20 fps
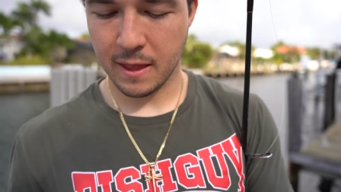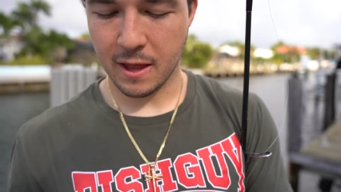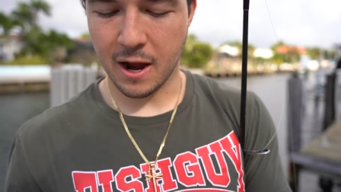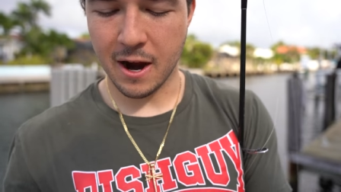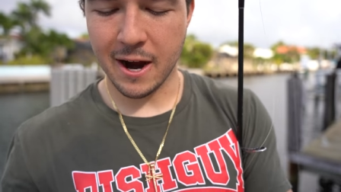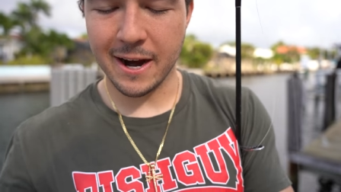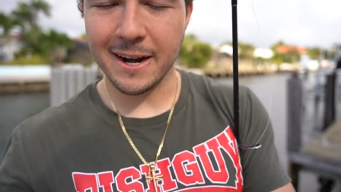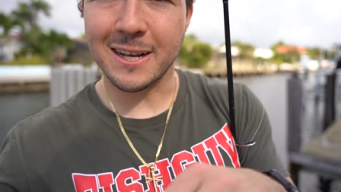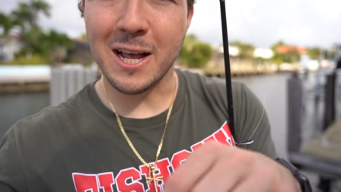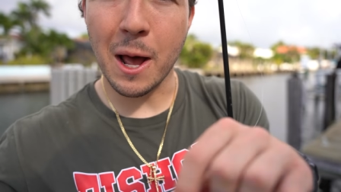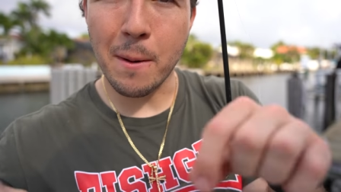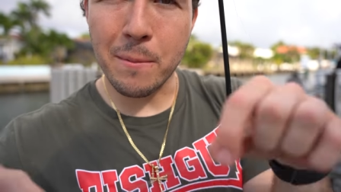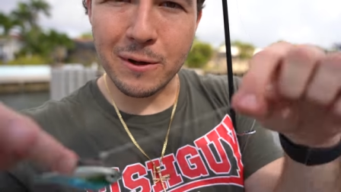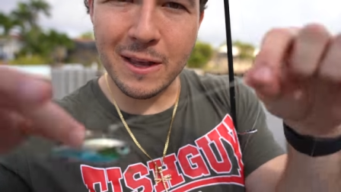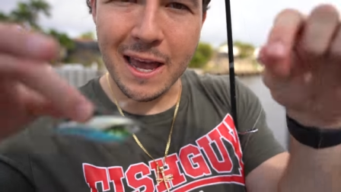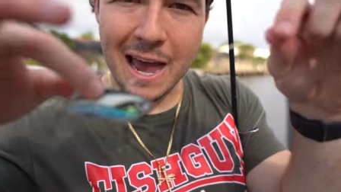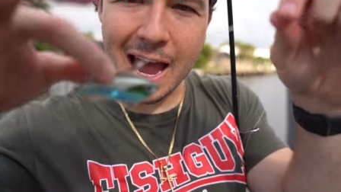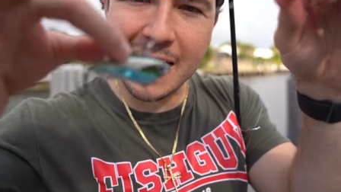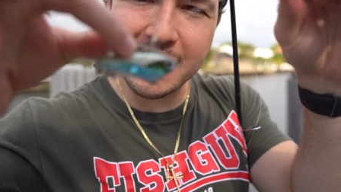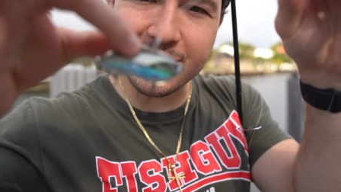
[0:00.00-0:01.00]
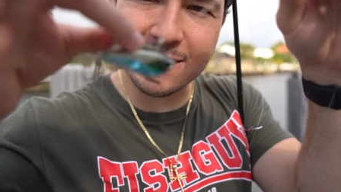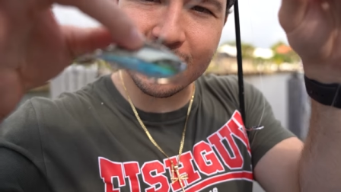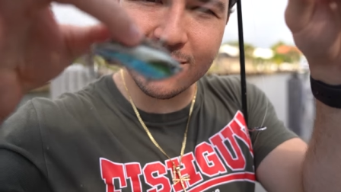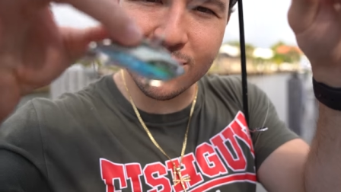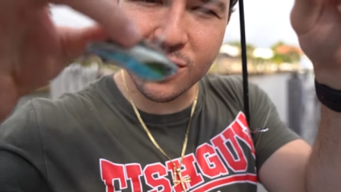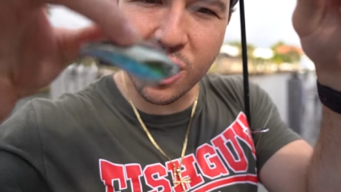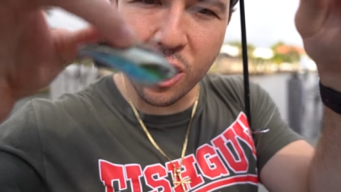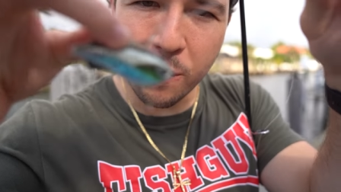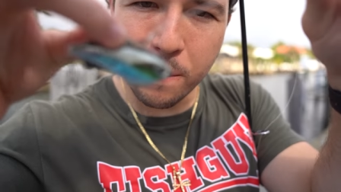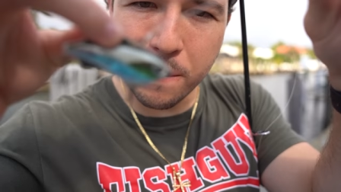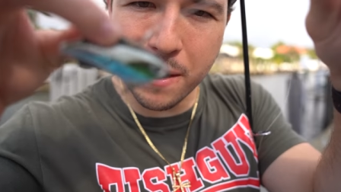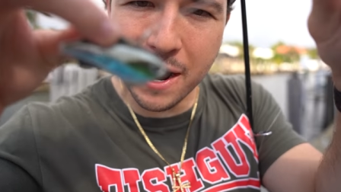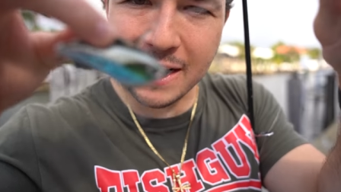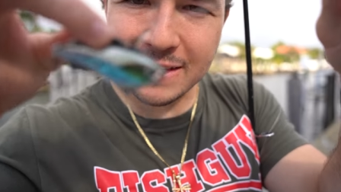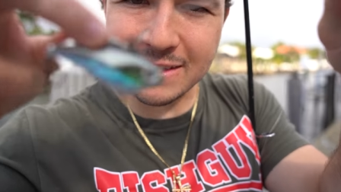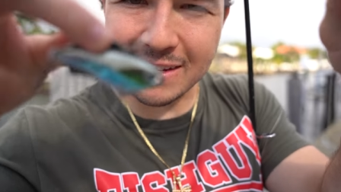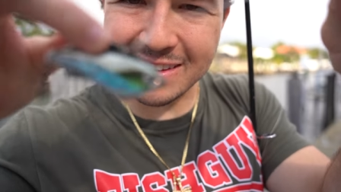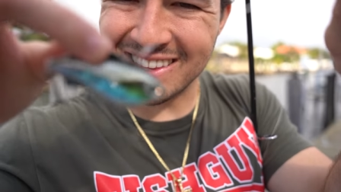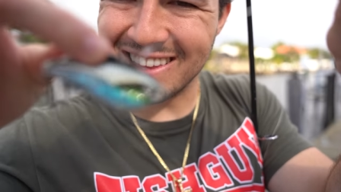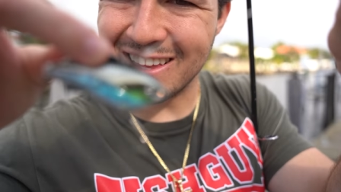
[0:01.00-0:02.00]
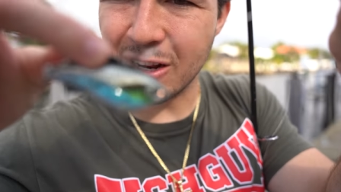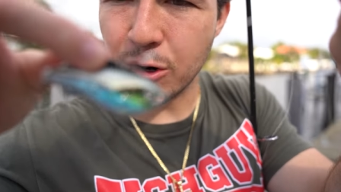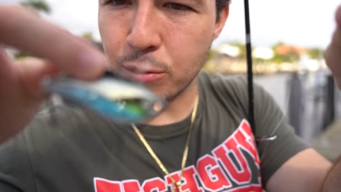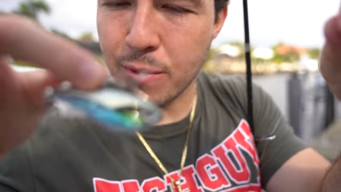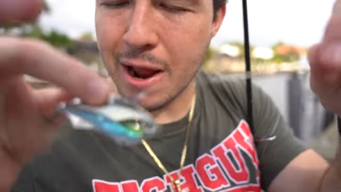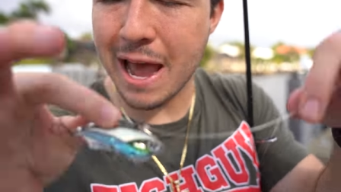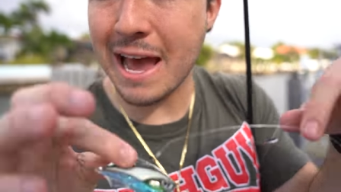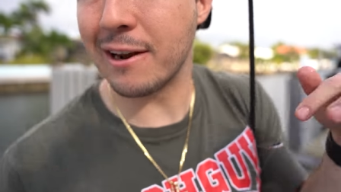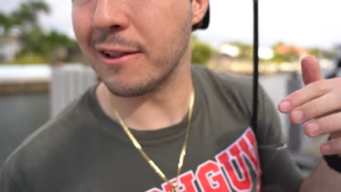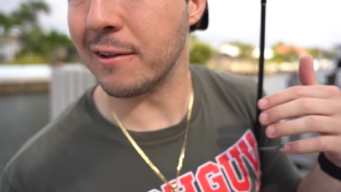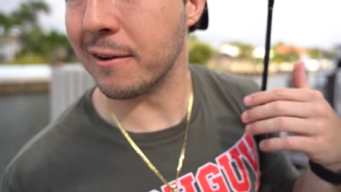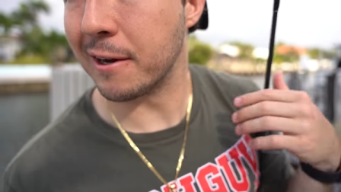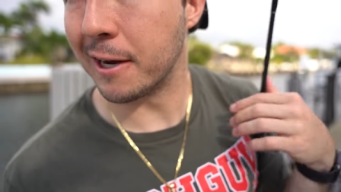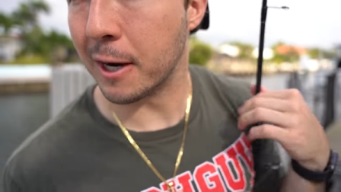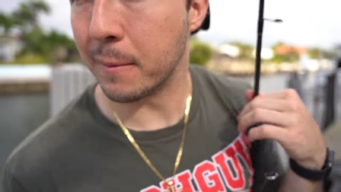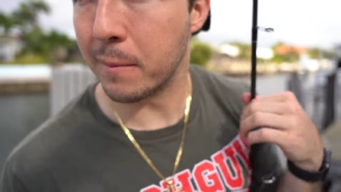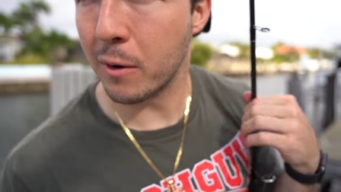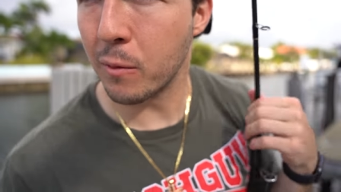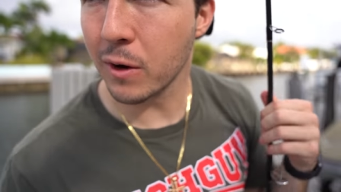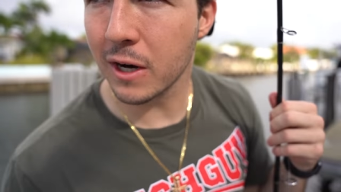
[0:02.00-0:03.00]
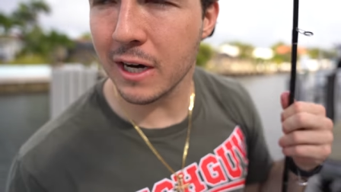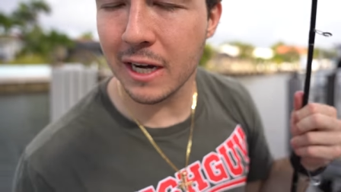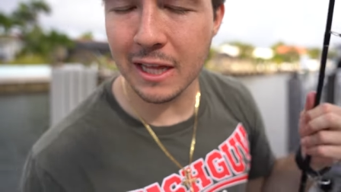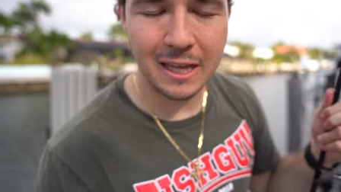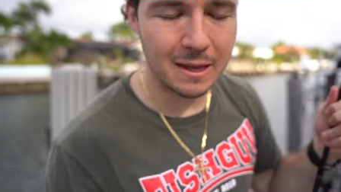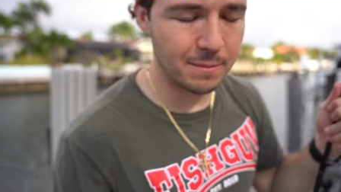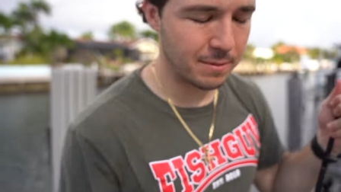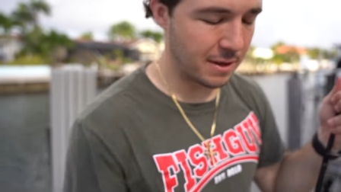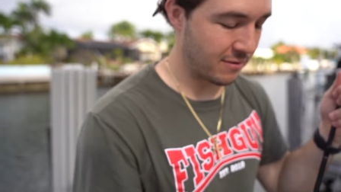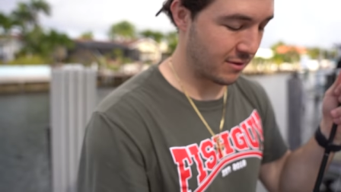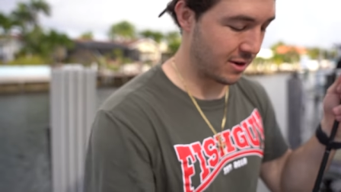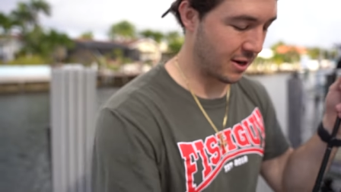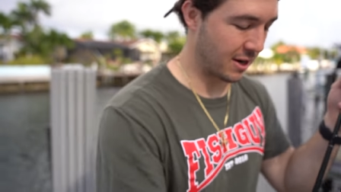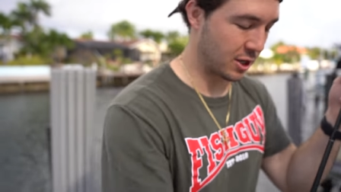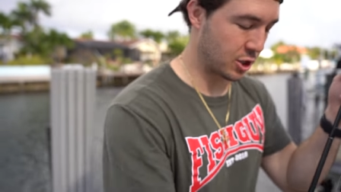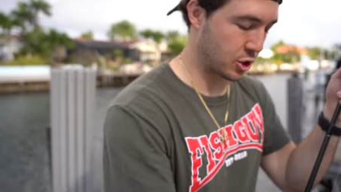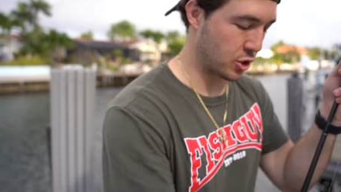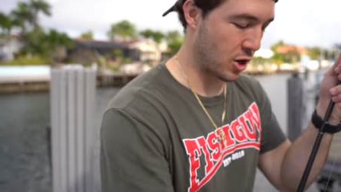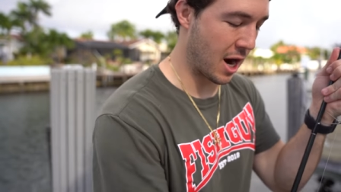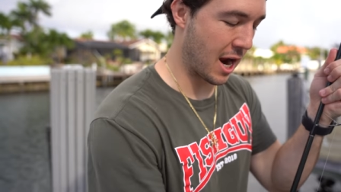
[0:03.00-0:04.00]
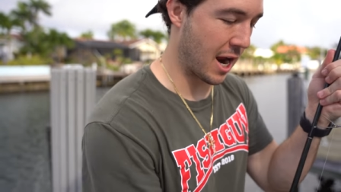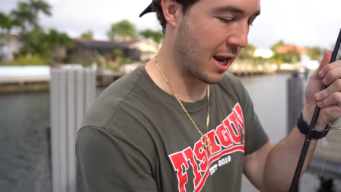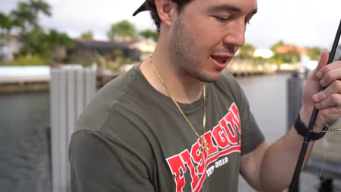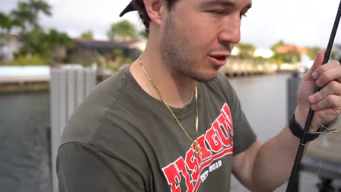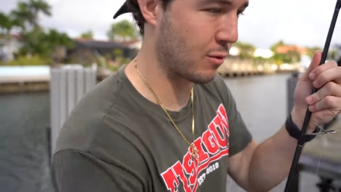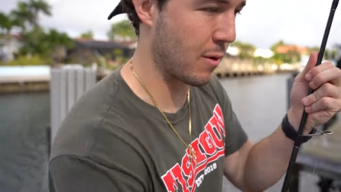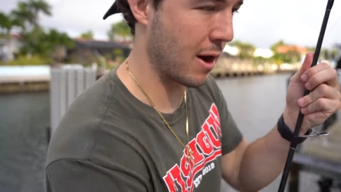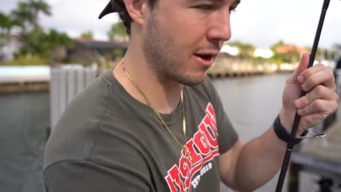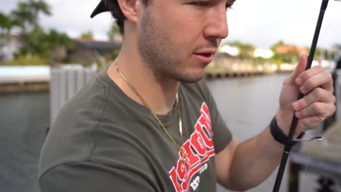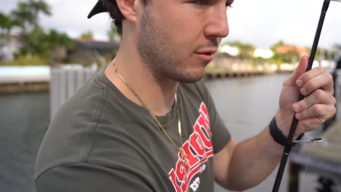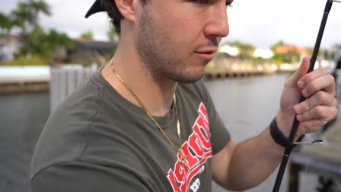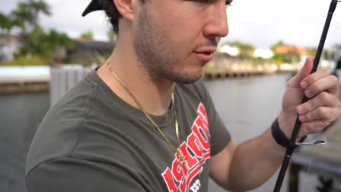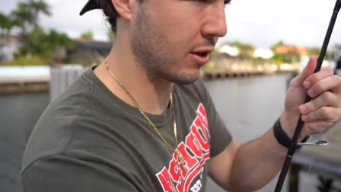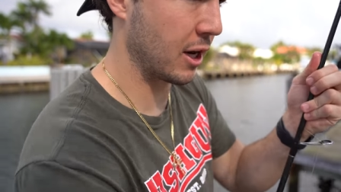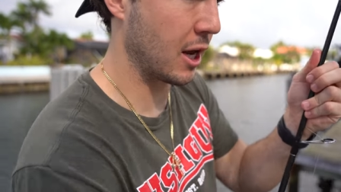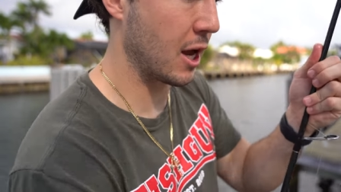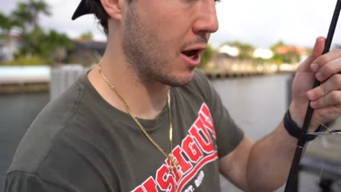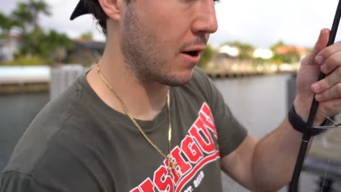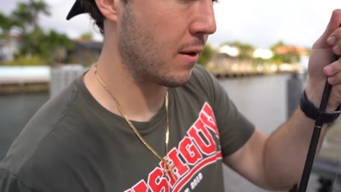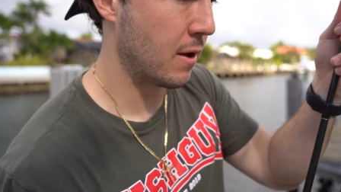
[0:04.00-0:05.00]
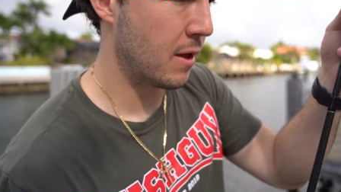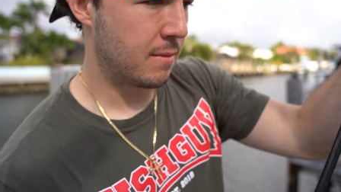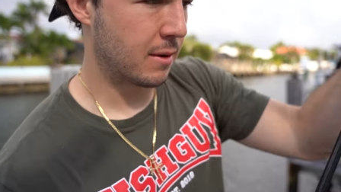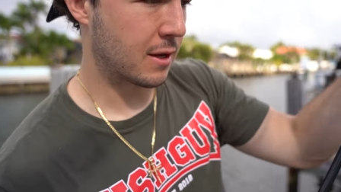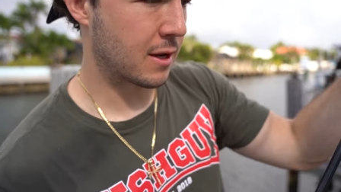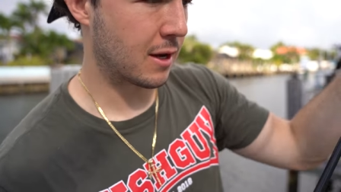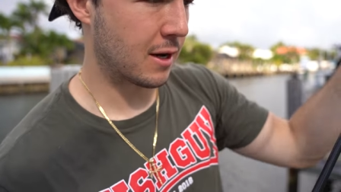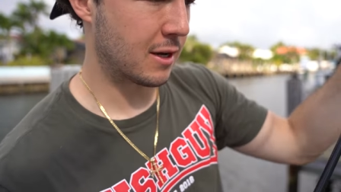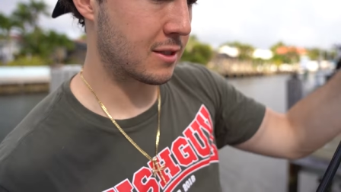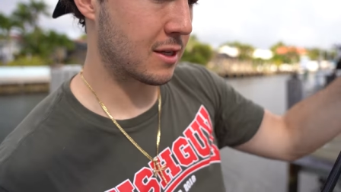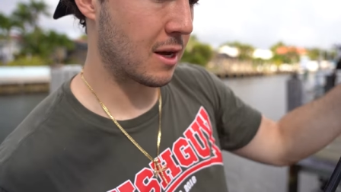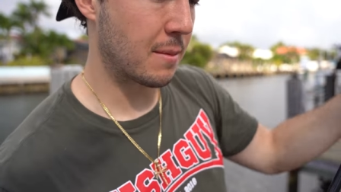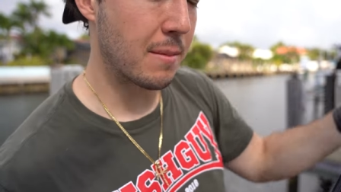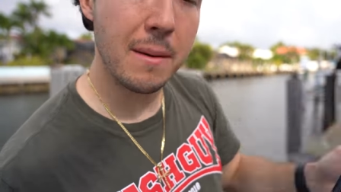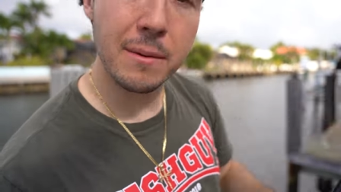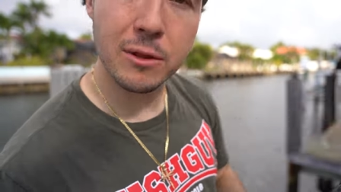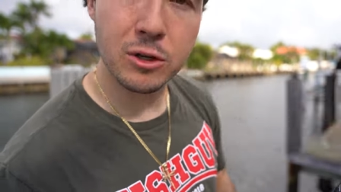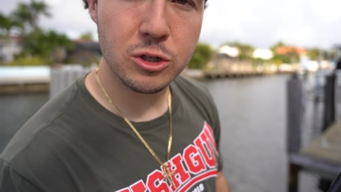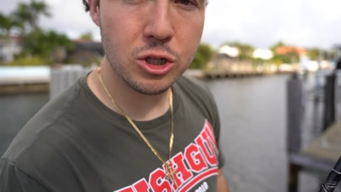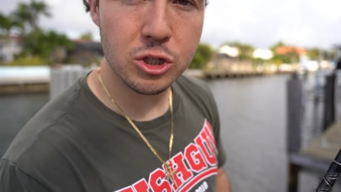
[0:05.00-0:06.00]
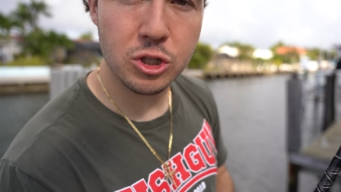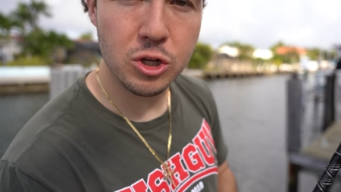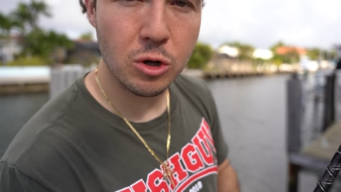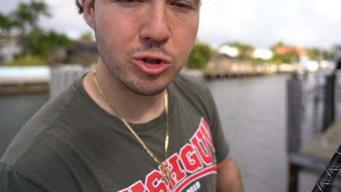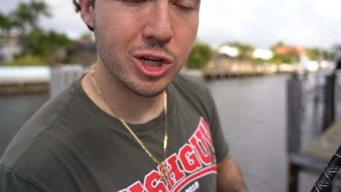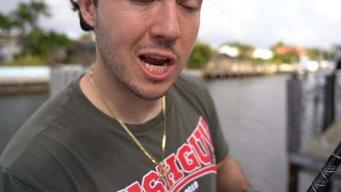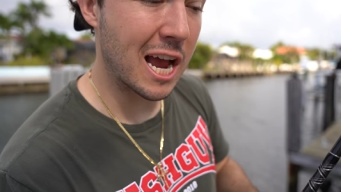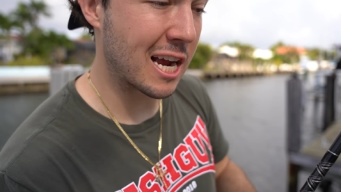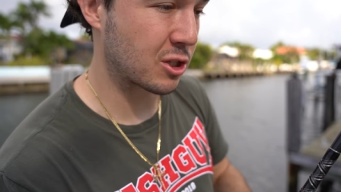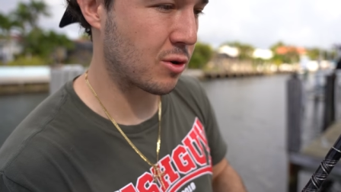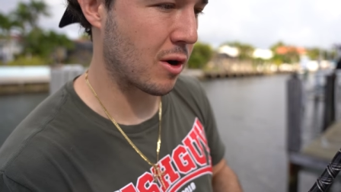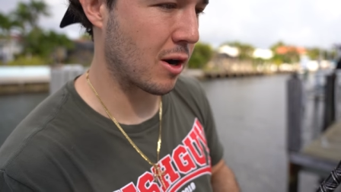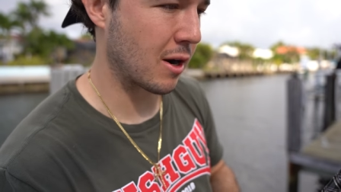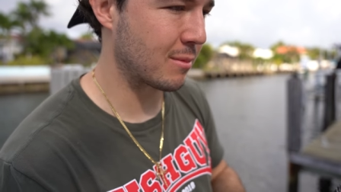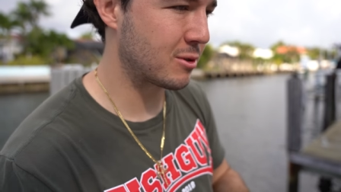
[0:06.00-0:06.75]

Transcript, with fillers: All right, a couple casts, no bites on the little rattler here, but we're gonna keep giving it a try throughout the video because uh, maybe there's just no jacks around.